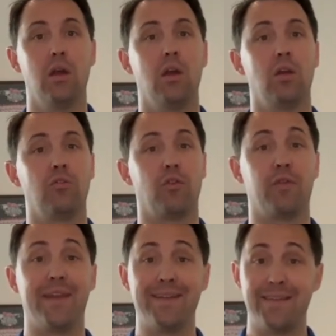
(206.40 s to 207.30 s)
So for
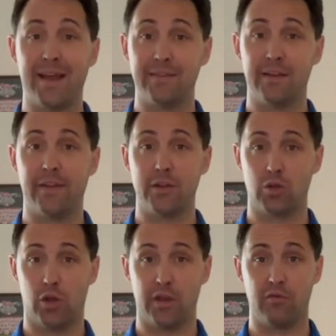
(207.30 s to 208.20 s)
the intensity that you're
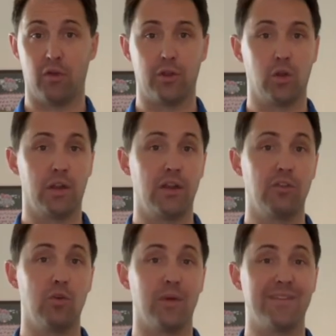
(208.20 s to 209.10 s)
looking to
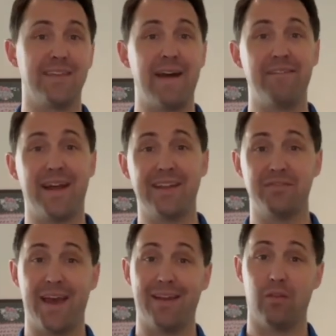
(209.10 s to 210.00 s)
do a 7 out of
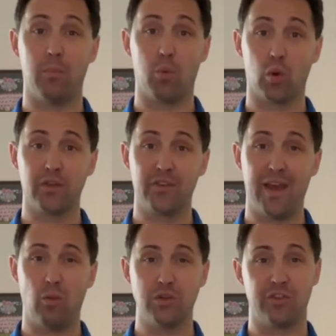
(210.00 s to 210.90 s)
10 on the Borg
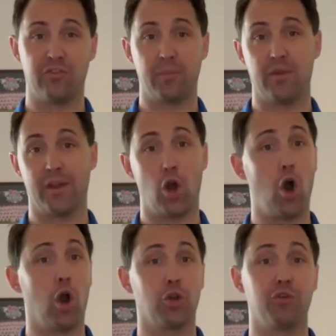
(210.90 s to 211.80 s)
Scale, which is something like
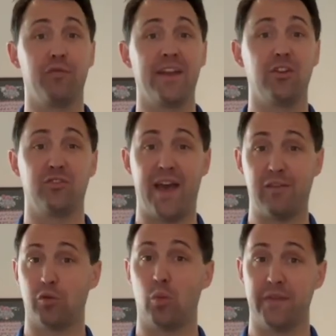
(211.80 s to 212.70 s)
hard or vigorous
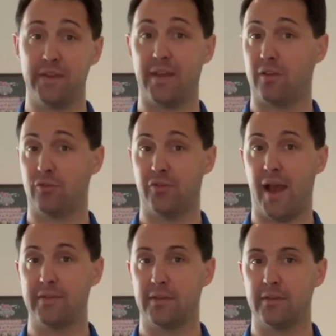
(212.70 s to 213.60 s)
effort with these
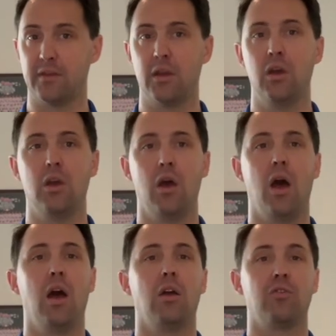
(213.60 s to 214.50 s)
exercises.
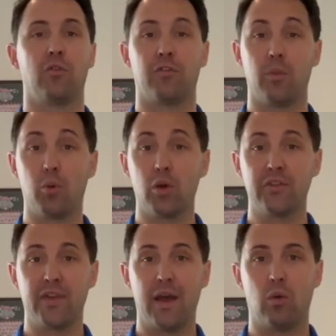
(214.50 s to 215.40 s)
So for the Borg
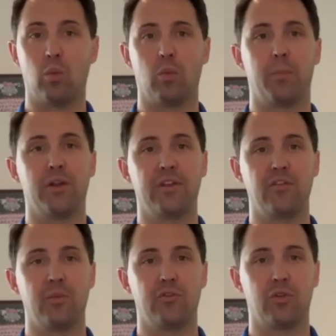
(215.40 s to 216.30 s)
Scale,
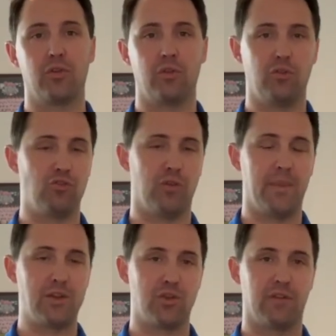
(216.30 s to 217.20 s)
participants are usually
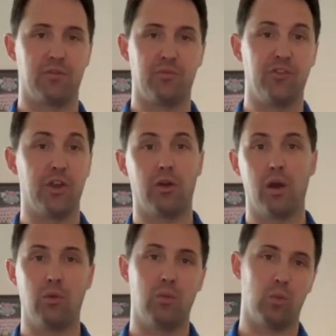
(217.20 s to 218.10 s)
measuring from
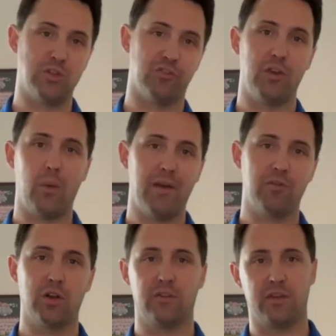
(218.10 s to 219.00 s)
0, which is no
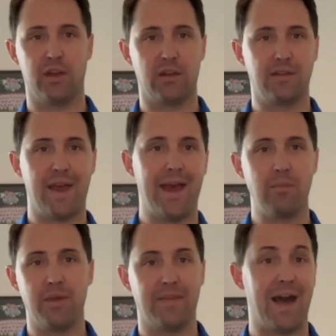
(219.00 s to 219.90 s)
effort, to 10
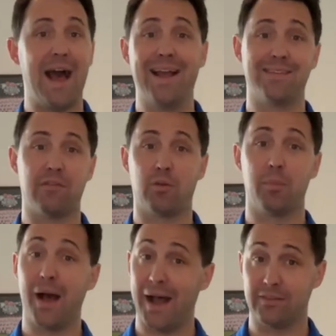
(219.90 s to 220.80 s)
being the highest effort
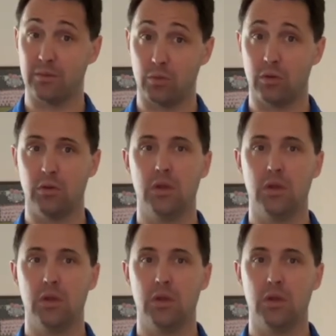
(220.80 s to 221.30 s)
possible.